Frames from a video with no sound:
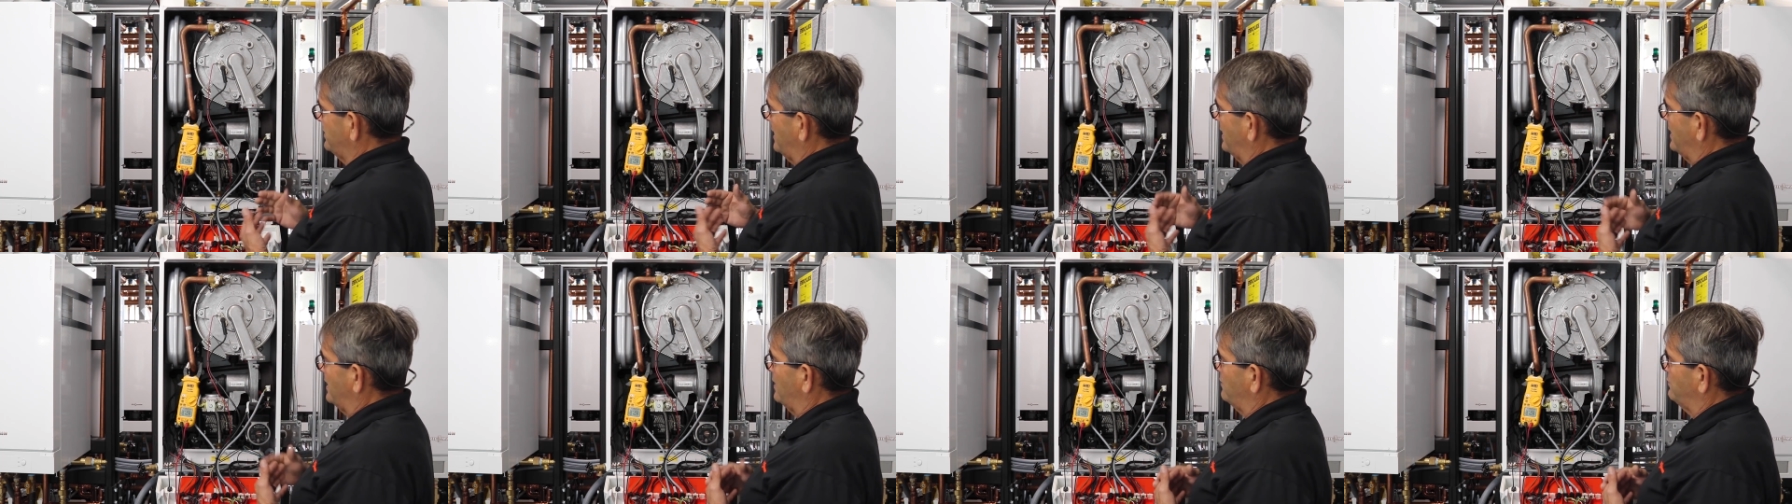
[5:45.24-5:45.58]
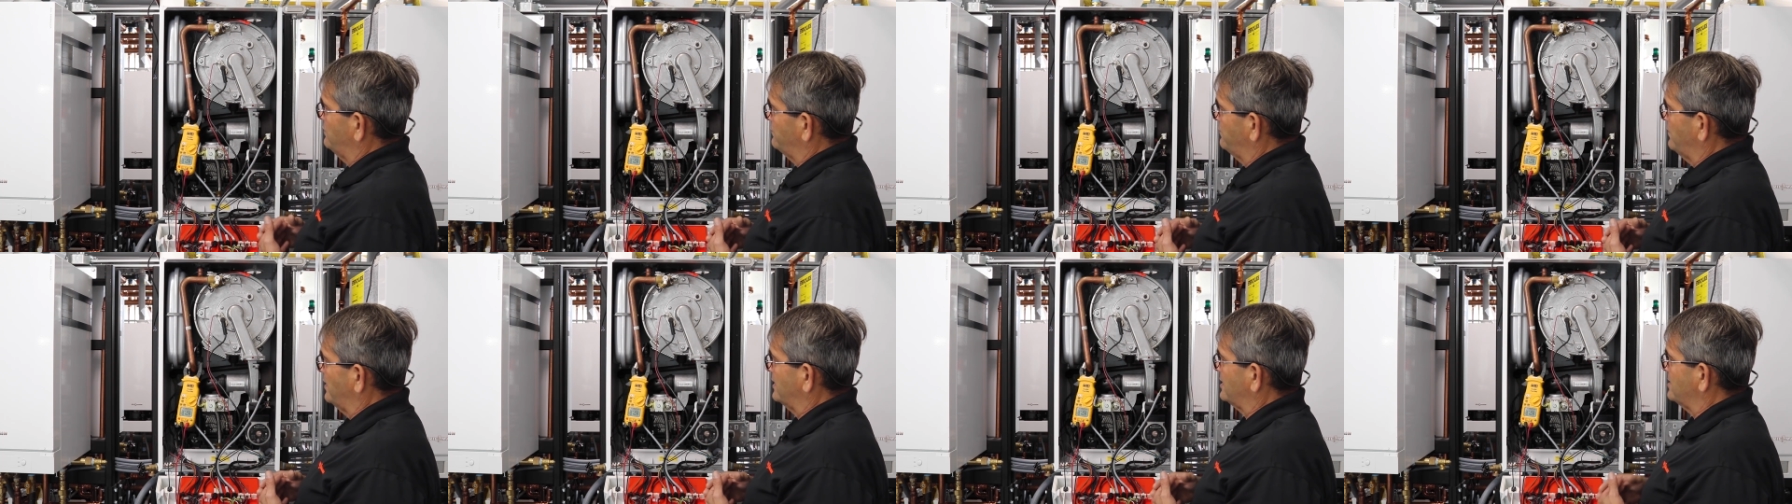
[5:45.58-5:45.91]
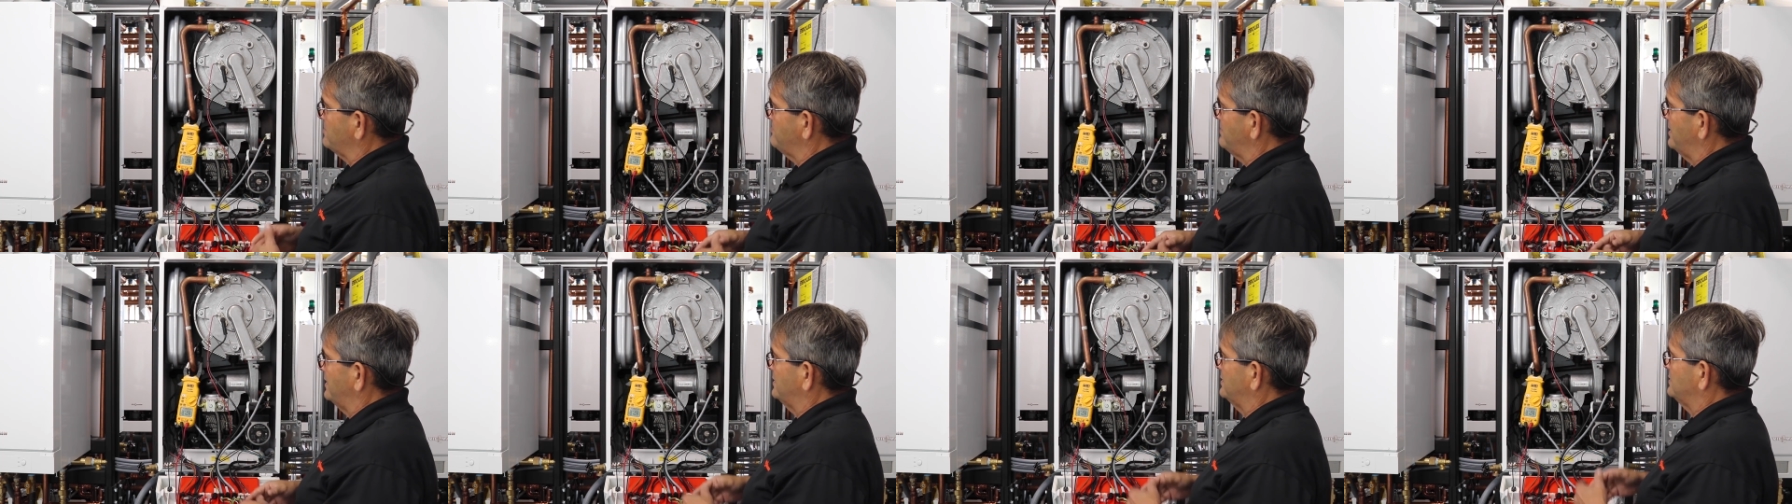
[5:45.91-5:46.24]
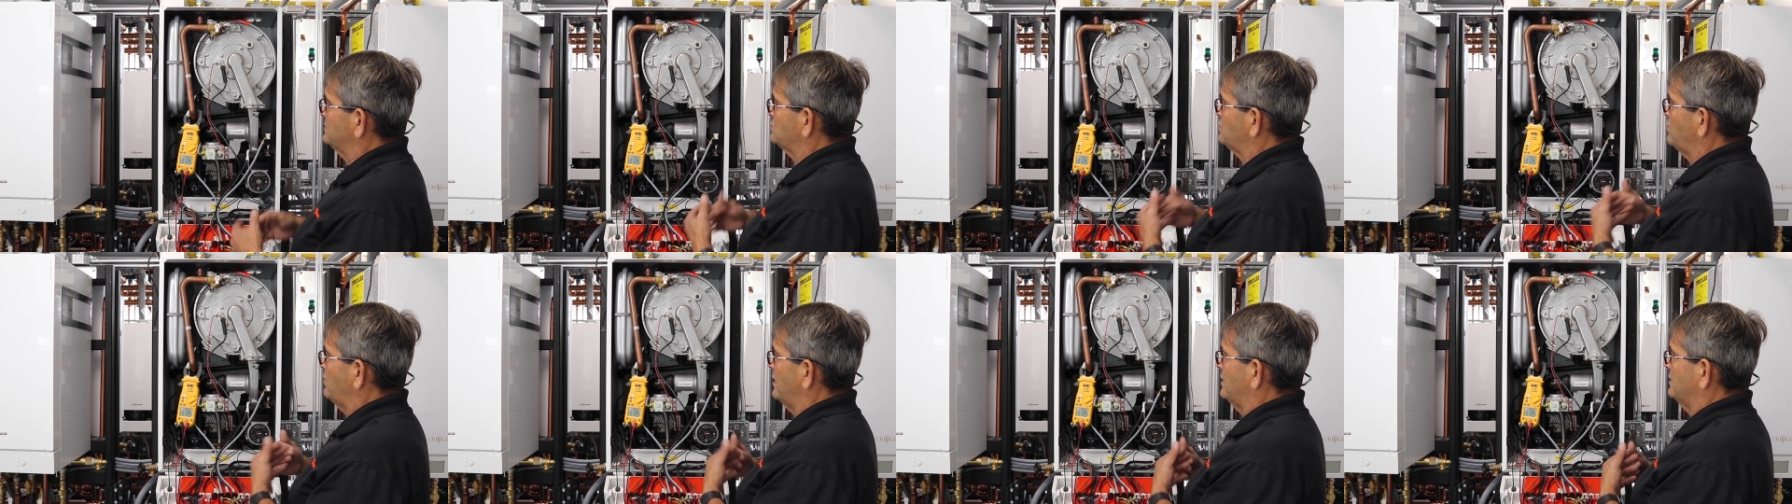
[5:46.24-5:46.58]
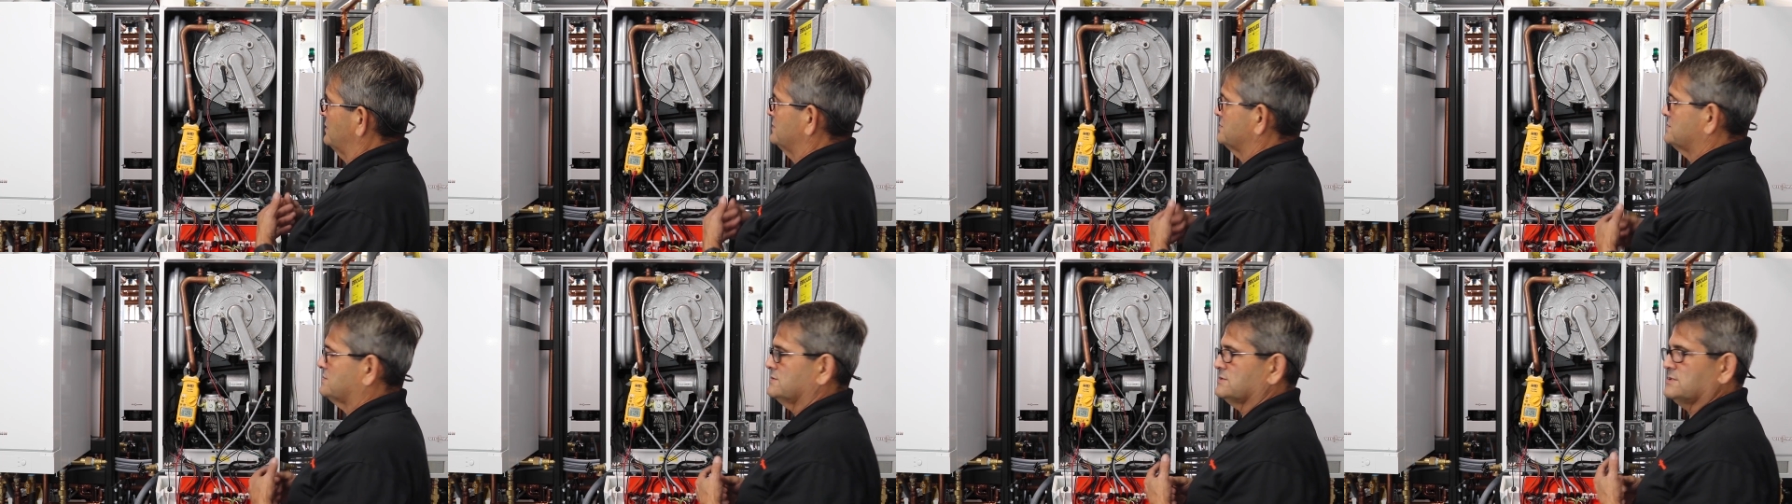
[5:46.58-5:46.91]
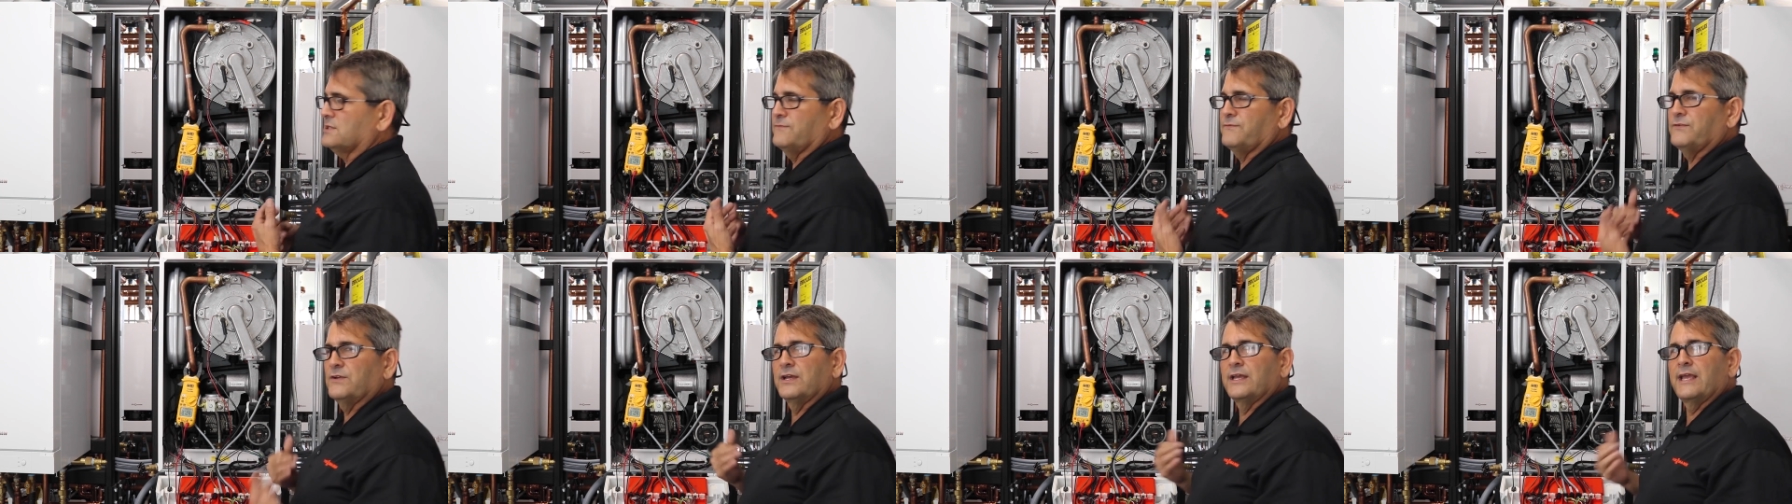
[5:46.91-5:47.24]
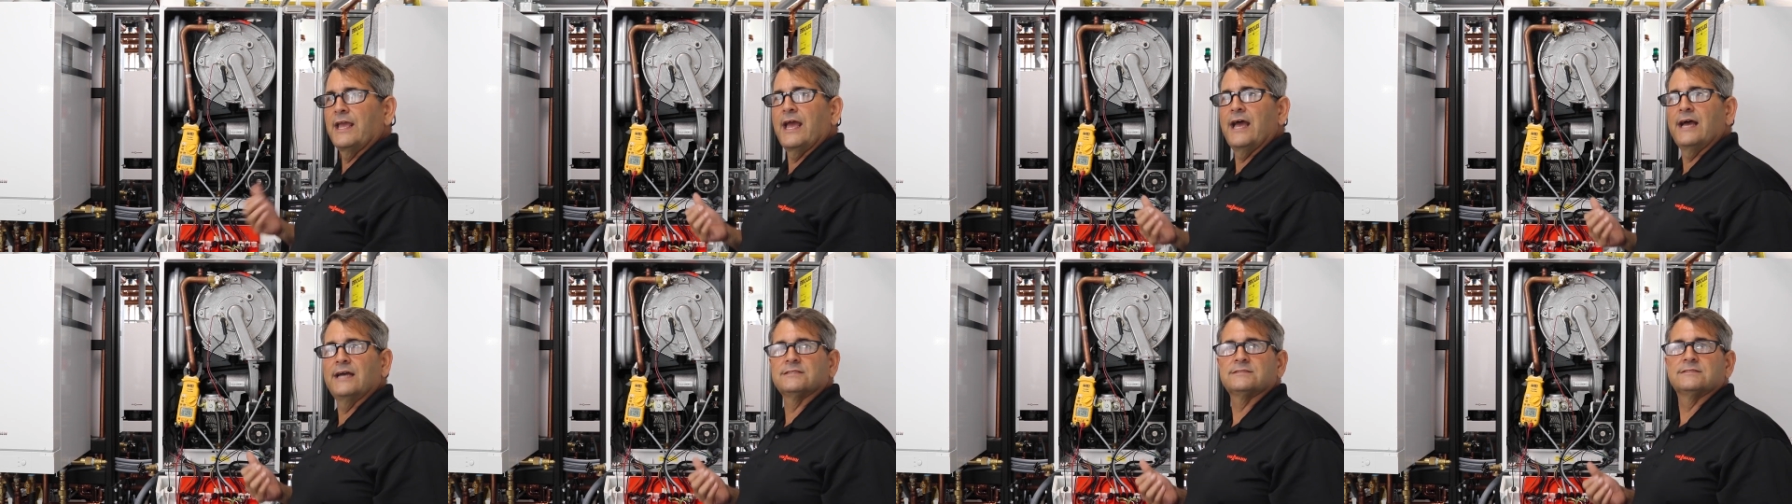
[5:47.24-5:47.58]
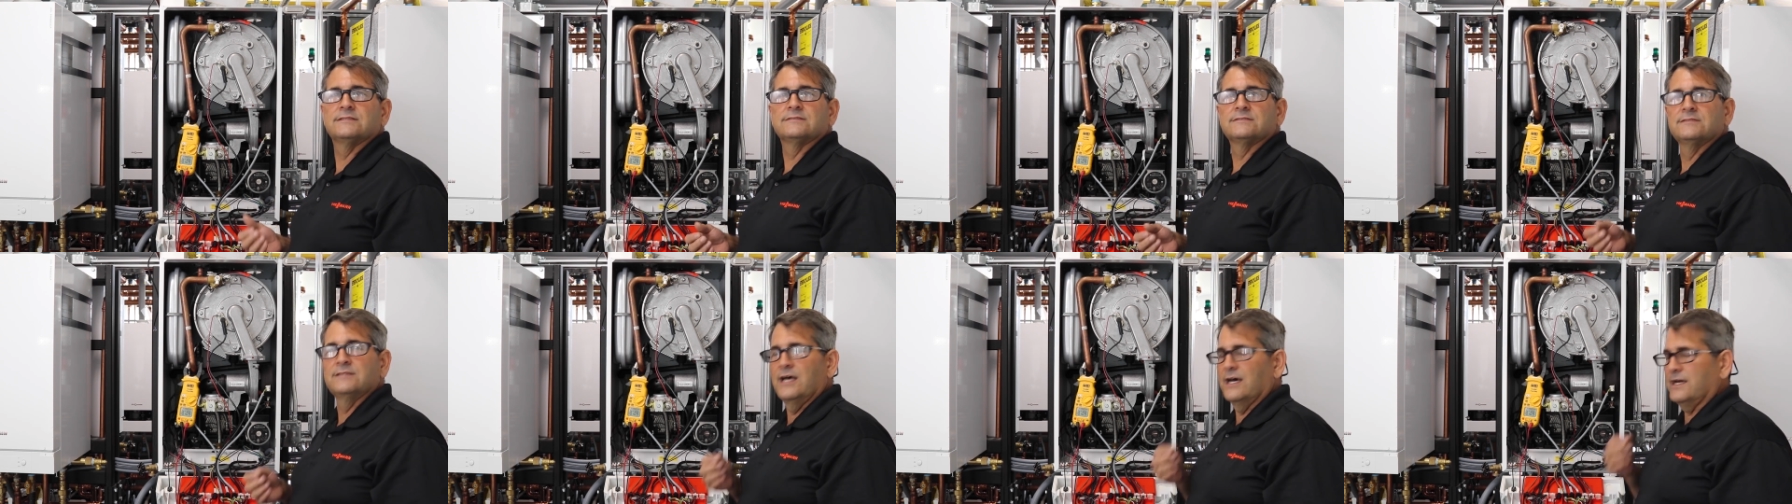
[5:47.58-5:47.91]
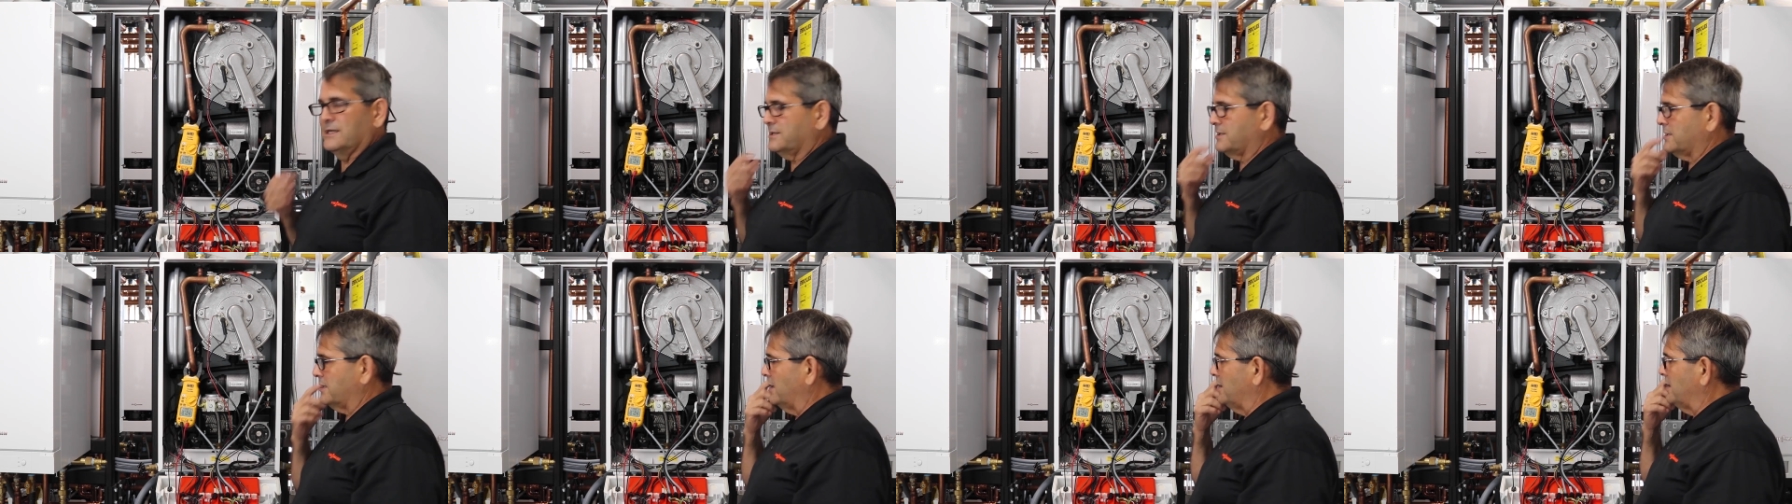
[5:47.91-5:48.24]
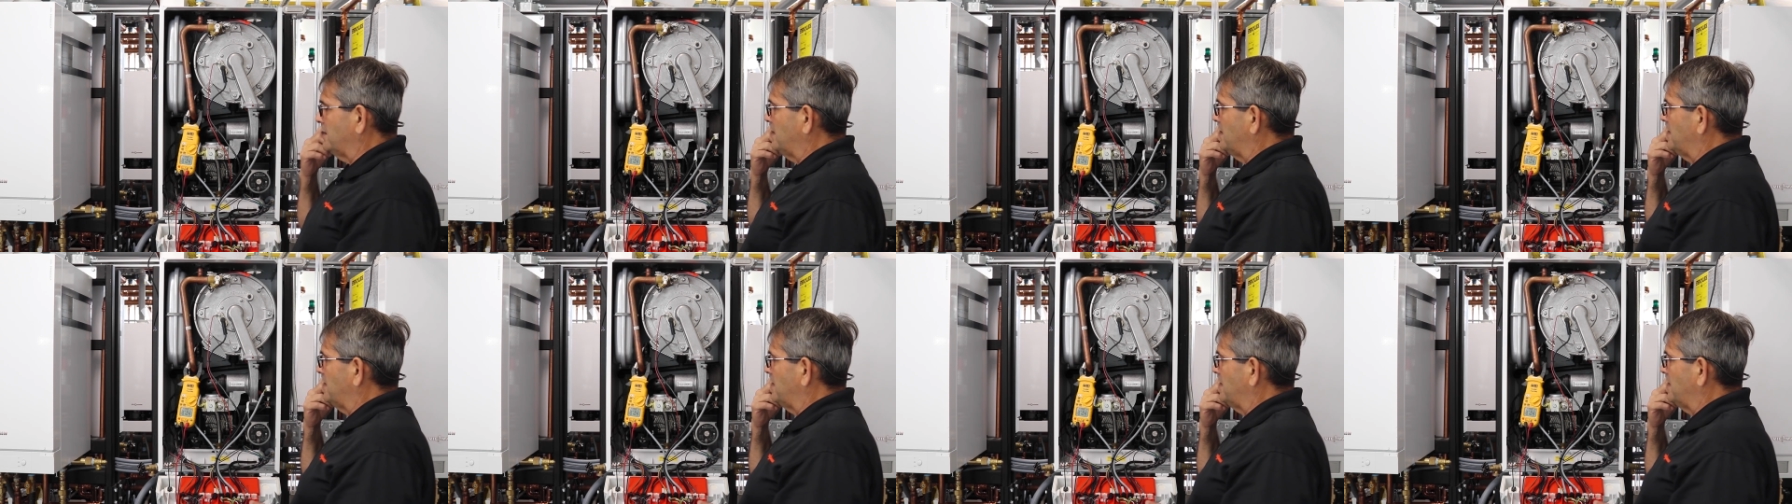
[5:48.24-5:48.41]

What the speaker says: that I would recommend as well is if your gas is not